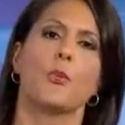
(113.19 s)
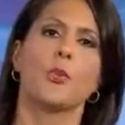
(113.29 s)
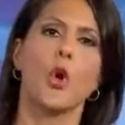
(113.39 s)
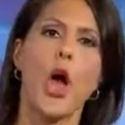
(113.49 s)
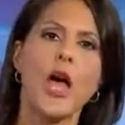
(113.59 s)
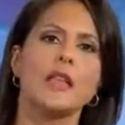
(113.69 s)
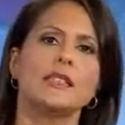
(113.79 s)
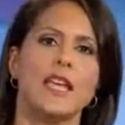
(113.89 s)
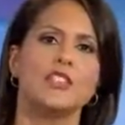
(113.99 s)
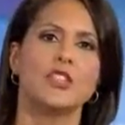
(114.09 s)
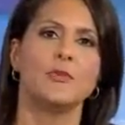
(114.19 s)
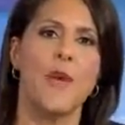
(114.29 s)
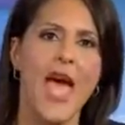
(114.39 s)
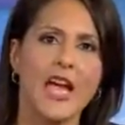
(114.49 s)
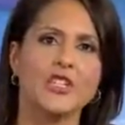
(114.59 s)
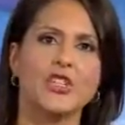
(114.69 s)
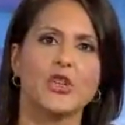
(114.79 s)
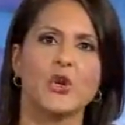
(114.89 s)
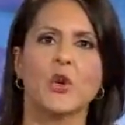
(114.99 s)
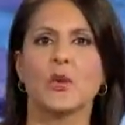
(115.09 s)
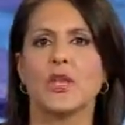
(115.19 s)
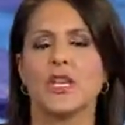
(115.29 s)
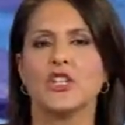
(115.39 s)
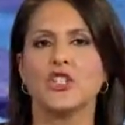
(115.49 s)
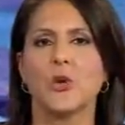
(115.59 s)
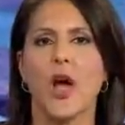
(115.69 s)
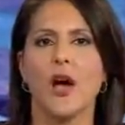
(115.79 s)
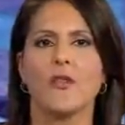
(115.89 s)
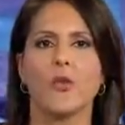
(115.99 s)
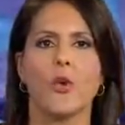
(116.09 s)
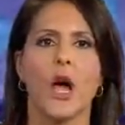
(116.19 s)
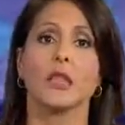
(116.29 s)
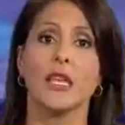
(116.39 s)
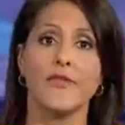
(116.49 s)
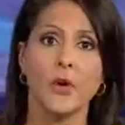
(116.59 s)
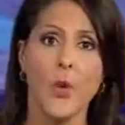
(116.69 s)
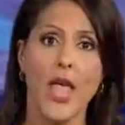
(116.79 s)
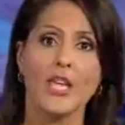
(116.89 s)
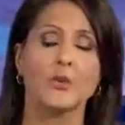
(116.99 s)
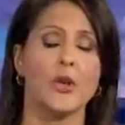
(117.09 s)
brought attention back to the issue of a living wage.